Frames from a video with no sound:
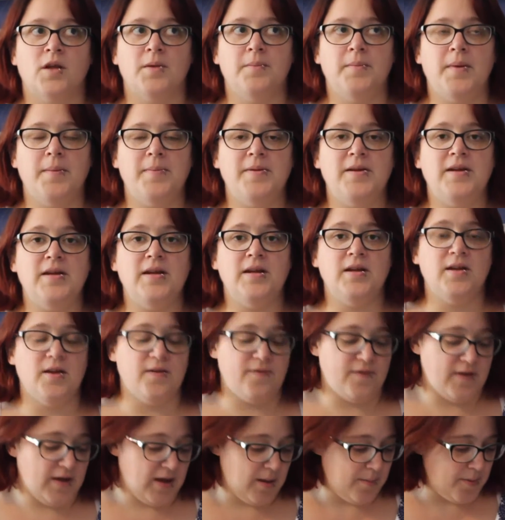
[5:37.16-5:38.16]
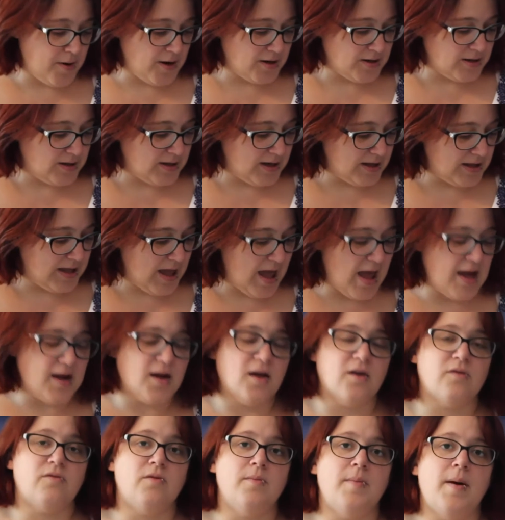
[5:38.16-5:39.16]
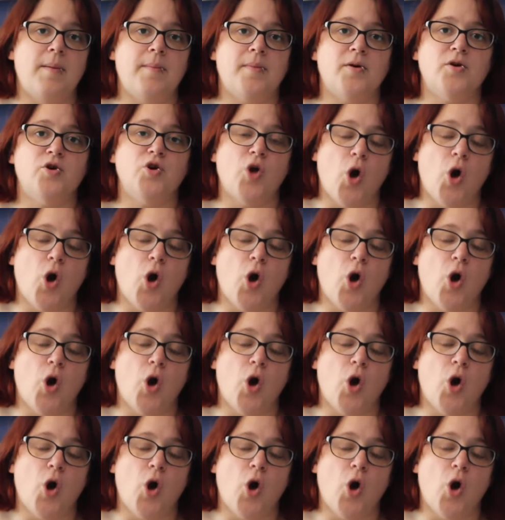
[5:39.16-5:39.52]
maybe if I get pregnant again I'll remember